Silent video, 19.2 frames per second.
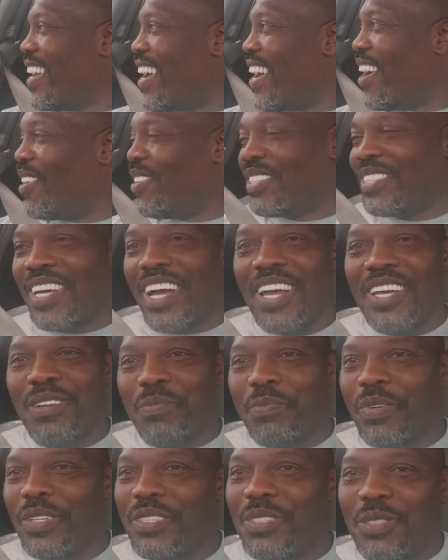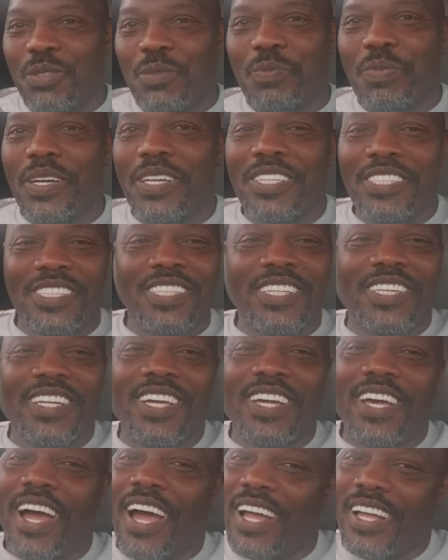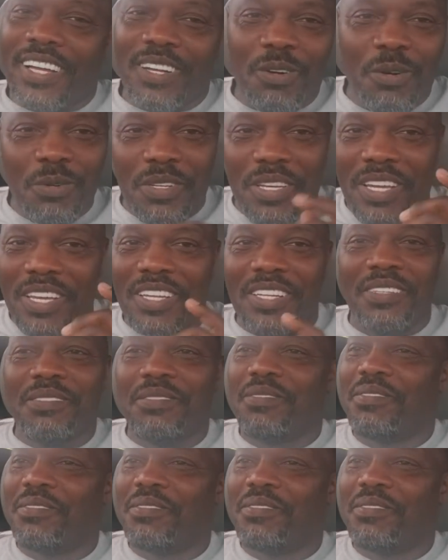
Every time he put 2 pennies in there, I go get it.